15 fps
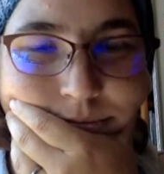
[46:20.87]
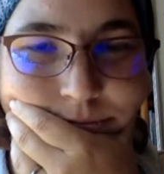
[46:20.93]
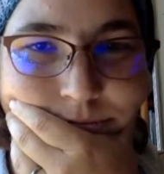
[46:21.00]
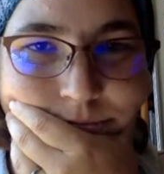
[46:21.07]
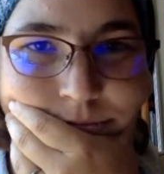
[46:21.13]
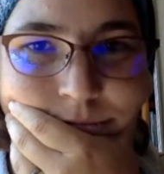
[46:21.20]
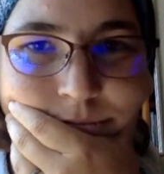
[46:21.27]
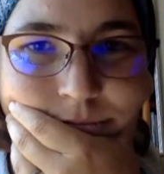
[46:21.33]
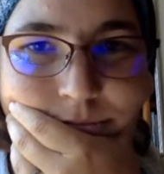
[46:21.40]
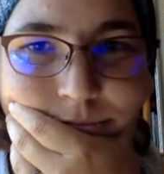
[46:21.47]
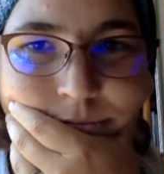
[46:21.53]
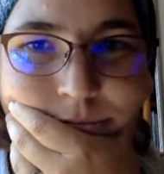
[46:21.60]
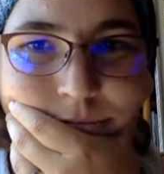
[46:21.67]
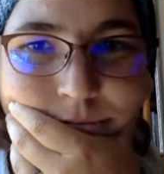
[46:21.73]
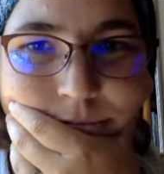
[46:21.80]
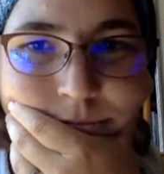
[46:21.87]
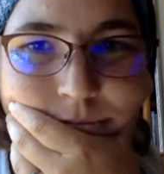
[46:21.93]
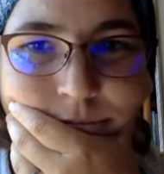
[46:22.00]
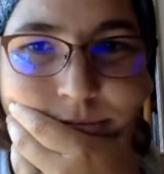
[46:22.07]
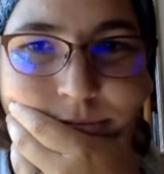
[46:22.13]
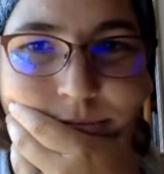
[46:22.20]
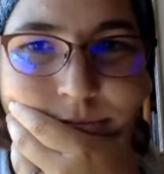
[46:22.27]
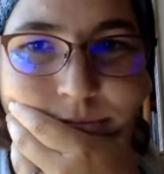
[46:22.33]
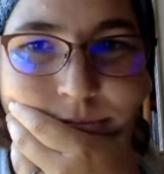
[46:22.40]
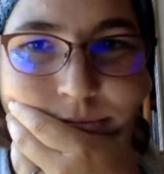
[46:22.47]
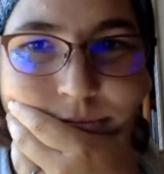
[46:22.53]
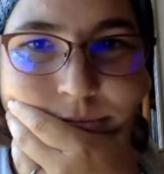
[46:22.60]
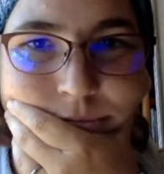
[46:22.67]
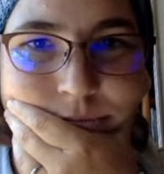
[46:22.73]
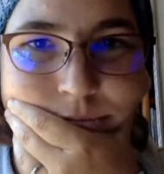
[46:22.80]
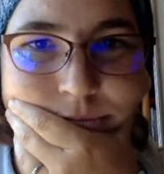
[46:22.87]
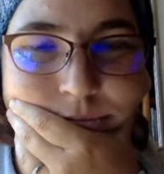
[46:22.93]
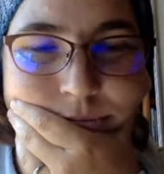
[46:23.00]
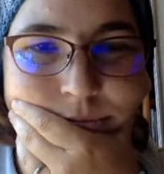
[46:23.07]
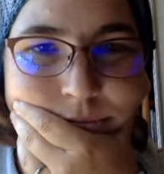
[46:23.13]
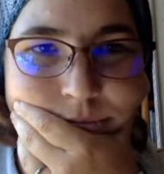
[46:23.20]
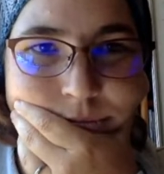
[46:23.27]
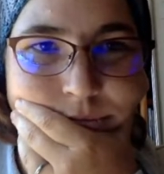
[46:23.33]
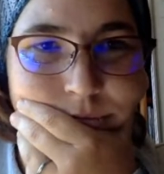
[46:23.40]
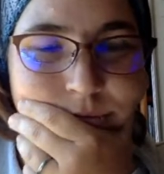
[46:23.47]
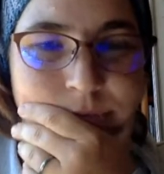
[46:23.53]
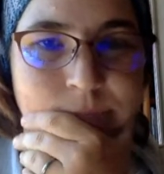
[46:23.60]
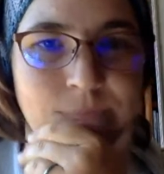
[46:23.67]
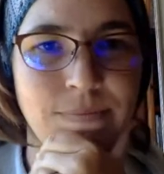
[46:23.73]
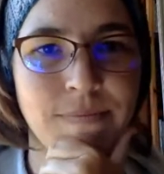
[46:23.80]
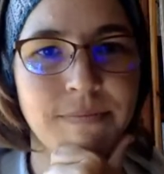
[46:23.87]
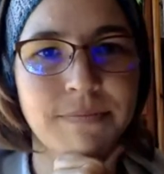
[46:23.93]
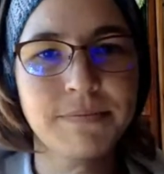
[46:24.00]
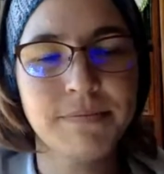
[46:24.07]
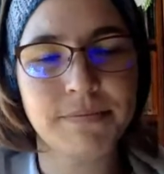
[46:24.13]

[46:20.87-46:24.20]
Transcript: No words are spoken by the person on screen.